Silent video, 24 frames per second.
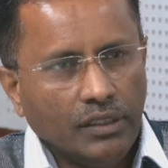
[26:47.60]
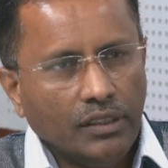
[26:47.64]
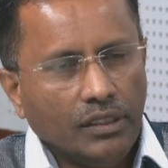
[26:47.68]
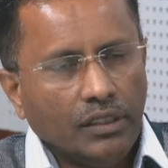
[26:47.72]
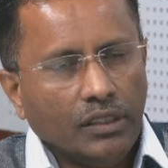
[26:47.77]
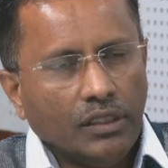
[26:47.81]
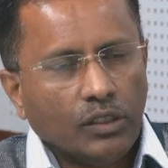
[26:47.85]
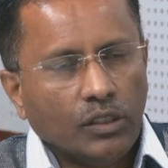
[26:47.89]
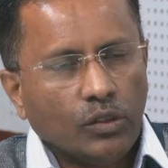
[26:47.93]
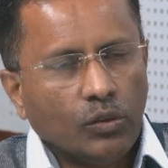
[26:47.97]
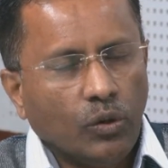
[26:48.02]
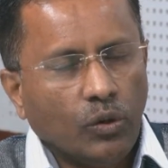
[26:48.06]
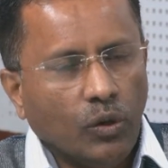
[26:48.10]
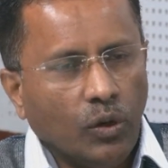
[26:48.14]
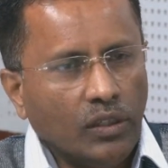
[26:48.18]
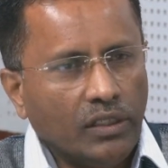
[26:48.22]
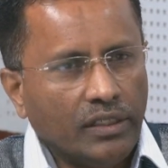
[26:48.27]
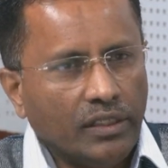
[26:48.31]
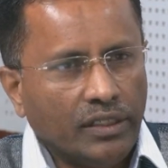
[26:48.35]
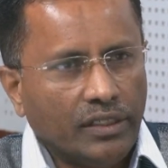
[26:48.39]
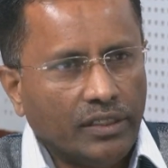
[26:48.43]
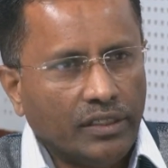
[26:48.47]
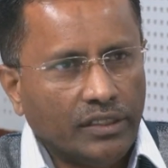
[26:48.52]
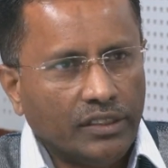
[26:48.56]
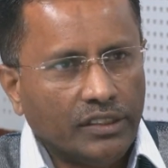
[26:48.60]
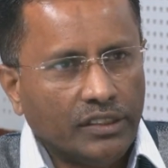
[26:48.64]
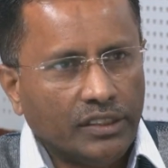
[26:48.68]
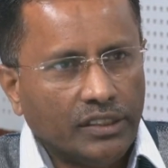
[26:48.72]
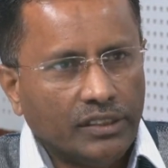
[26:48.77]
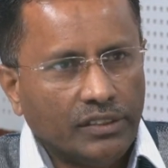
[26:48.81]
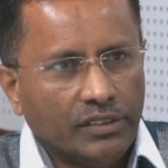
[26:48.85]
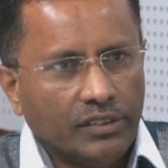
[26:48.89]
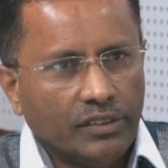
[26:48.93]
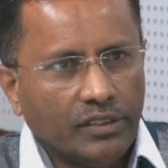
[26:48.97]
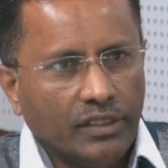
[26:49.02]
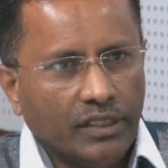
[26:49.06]
to all the
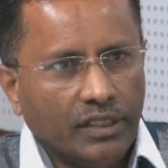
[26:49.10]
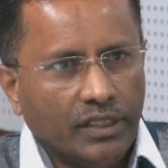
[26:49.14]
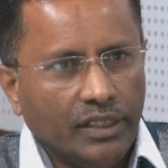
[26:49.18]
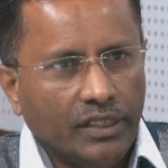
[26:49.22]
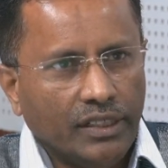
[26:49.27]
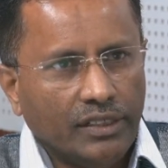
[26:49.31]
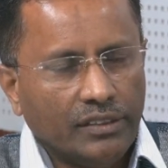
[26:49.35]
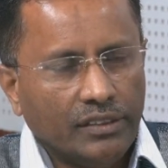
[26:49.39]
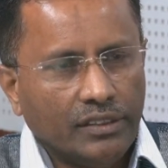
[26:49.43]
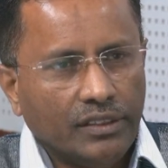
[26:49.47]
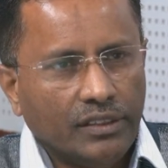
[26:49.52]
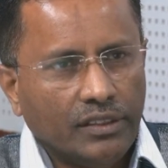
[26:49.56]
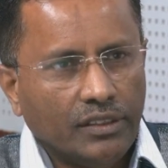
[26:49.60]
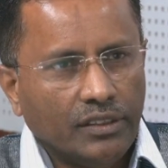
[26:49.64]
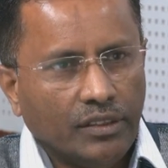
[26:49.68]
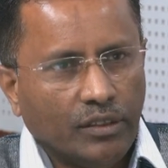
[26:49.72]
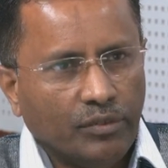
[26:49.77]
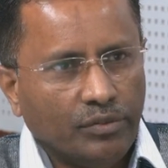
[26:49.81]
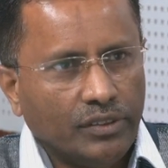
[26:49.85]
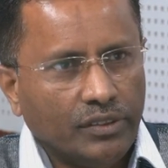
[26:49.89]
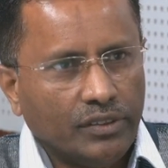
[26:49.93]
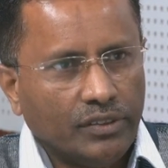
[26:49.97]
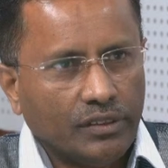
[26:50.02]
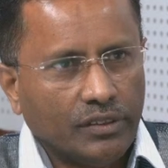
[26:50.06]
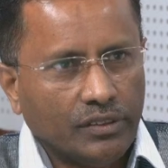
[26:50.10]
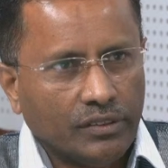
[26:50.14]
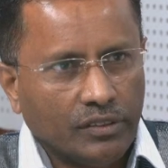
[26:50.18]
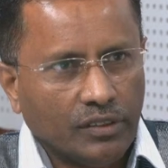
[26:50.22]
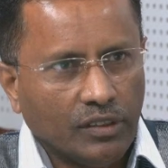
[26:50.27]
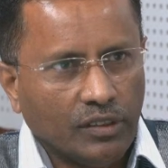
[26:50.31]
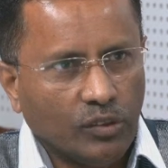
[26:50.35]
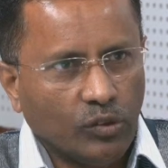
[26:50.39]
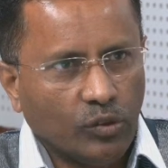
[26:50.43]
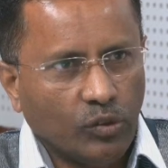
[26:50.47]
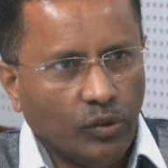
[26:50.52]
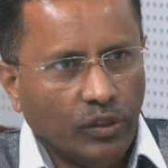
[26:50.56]
regions AICT officers are
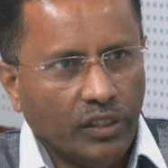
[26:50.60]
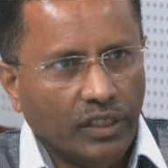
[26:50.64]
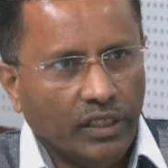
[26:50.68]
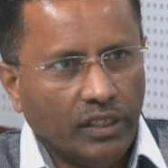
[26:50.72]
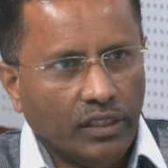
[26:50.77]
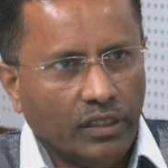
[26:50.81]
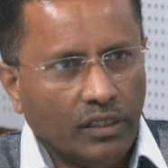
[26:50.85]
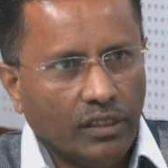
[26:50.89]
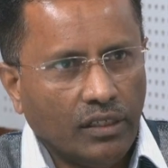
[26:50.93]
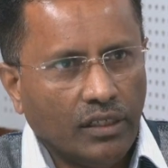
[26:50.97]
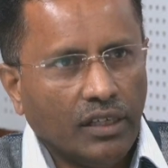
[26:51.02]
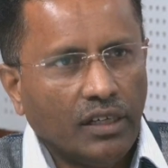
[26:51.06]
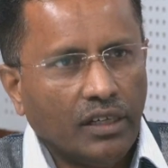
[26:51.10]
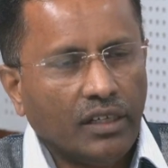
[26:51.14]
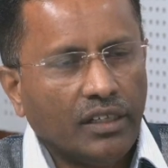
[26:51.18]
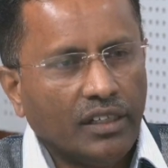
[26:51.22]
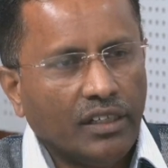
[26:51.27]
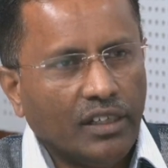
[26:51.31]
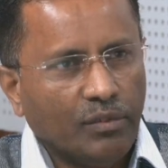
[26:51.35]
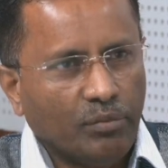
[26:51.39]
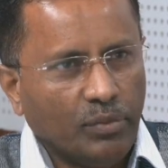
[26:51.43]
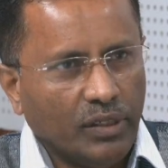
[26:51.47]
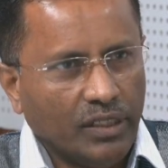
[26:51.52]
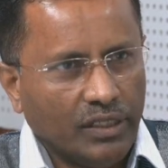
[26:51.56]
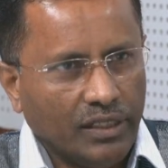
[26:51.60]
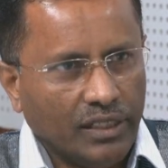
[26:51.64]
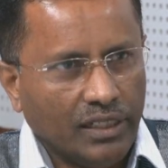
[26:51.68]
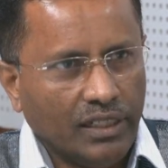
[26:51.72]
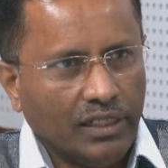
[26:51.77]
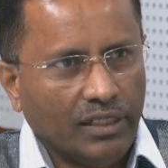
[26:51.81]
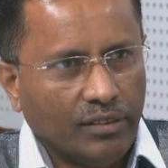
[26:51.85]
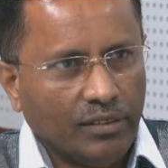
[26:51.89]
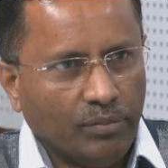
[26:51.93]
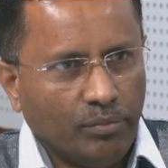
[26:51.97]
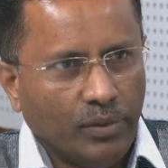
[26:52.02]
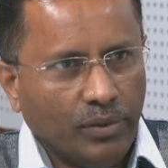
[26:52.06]
going and in a
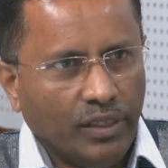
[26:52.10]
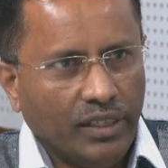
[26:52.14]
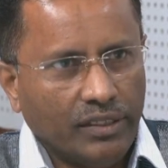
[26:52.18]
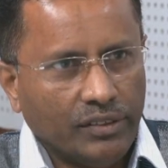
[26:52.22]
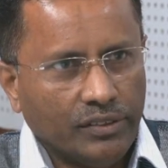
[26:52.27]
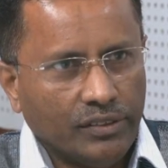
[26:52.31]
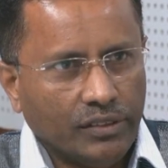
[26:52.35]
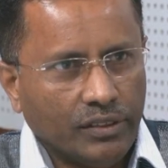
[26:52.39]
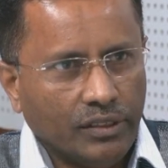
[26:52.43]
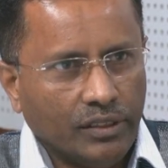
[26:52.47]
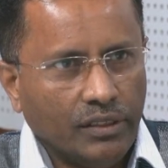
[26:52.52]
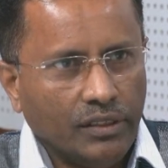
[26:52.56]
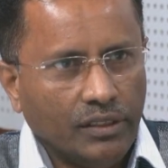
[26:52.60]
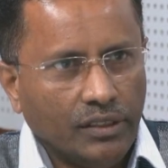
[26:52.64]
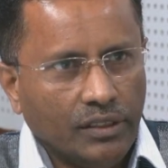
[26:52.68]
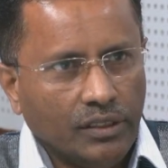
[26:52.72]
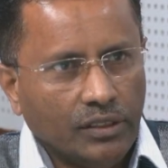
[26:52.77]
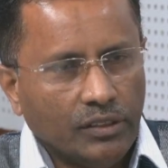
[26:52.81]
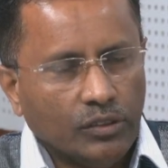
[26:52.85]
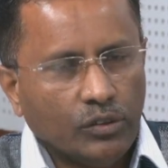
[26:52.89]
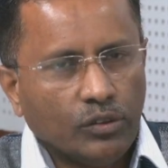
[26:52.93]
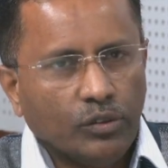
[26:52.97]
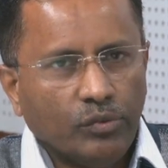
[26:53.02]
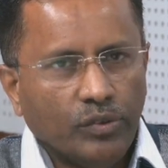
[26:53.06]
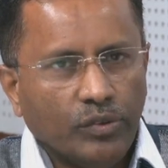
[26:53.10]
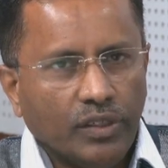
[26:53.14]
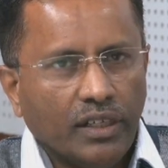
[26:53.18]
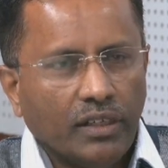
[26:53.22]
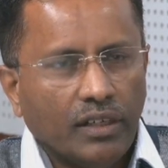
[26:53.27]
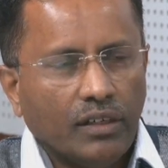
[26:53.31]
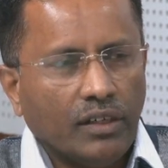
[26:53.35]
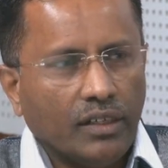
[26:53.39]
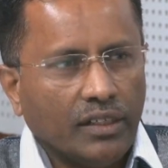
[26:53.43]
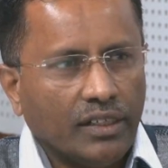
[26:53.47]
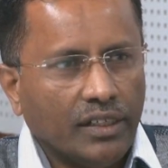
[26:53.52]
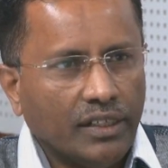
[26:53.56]
particular place. So we are
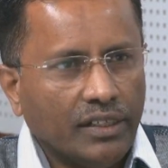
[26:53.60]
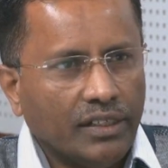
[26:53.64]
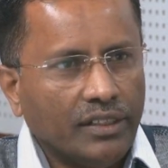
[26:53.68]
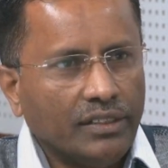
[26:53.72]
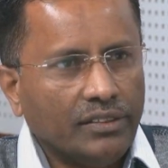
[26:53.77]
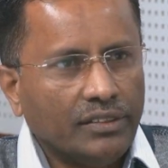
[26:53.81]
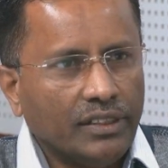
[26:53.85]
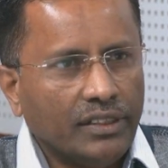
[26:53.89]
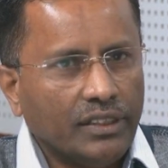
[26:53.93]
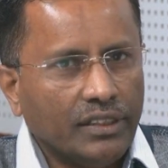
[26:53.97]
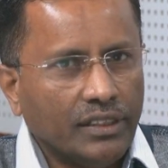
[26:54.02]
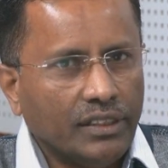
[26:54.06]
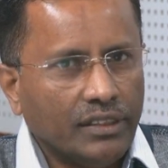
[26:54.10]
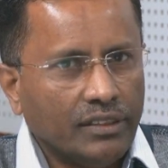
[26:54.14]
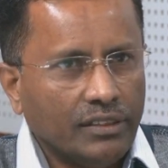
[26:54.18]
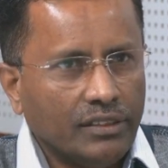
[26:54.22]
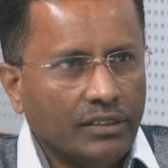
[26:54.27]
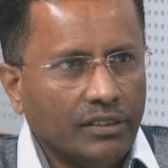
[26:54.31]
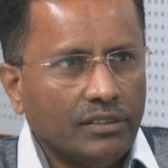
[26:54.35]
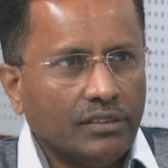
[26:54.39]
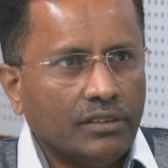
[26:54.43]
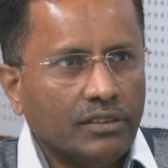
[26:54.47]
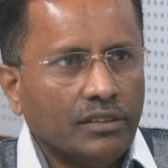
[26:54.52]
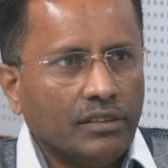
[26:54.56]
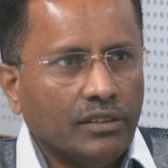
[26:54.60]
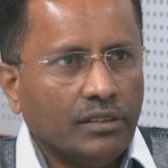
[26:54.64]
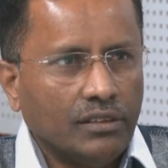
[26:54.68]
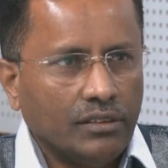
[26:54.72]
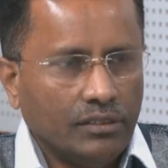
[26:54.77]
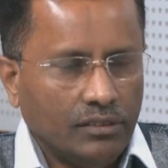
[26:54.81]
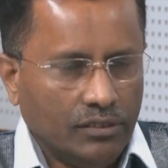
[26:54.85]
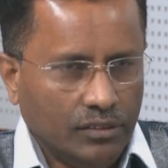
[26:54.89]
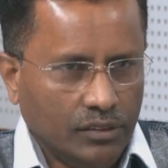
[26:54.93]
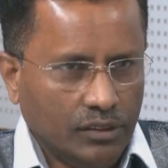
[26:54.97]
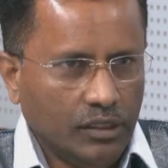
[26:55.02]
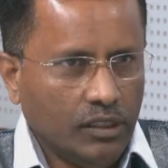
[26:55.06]
organizing this
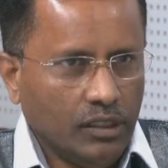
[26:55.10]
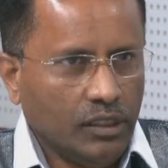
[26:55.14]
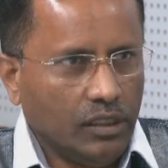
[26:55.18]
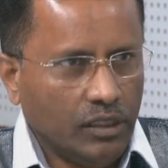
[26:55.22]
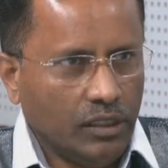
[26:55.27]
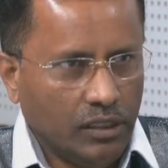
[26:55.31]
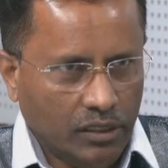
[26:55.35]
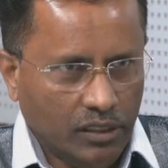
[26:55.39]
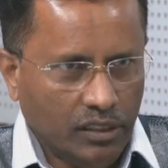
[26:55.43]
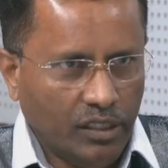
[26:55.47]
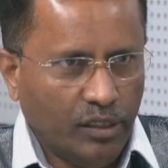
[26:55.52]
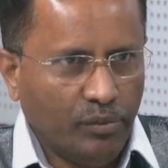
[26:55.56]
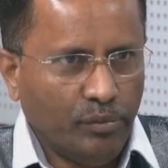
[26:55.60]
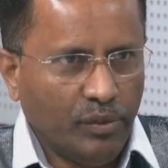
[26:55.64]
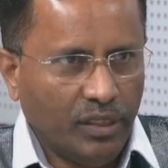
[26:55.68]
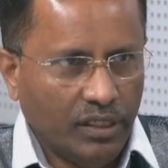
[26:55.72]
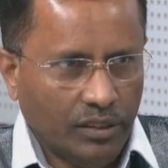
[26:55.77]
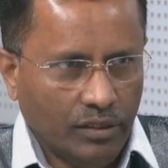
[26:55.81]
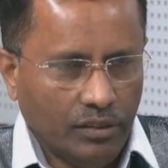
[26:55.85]
I mean